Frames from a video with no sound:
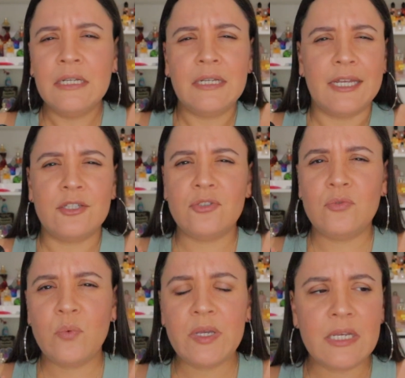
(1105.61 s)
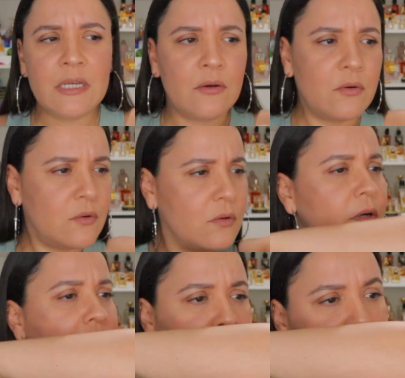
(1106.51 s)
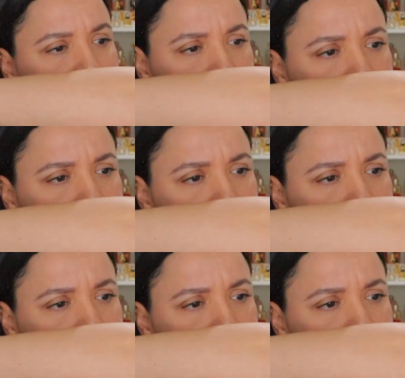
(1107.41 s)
like sweet or